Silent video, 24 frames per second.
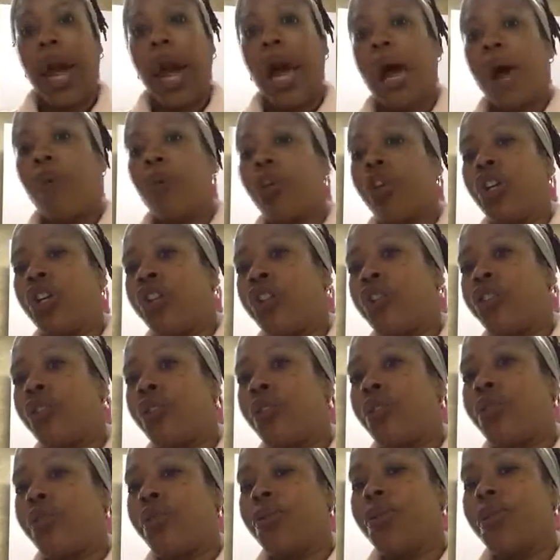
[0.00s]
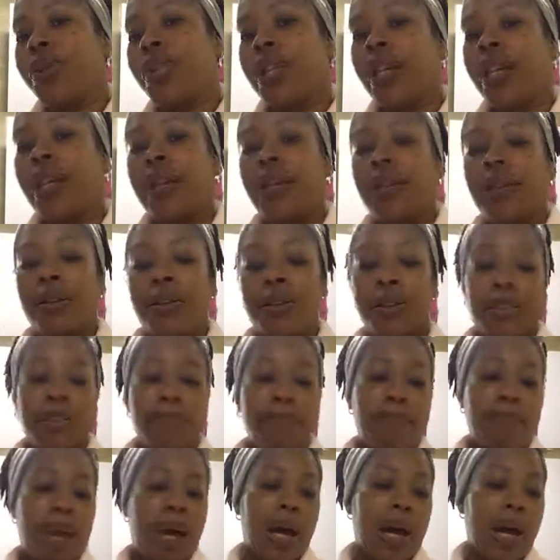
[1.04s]
I will use is
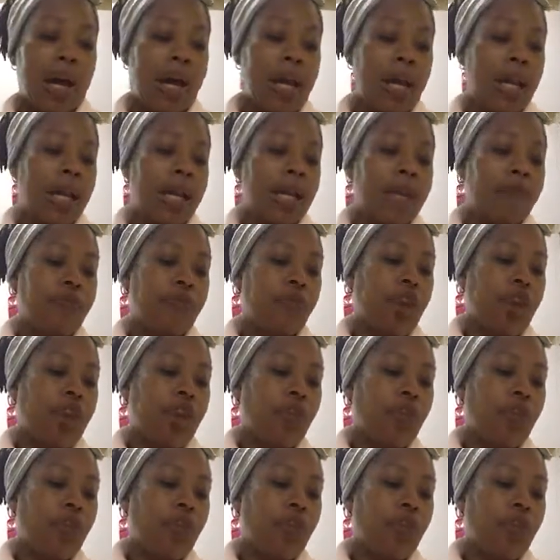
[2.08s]
my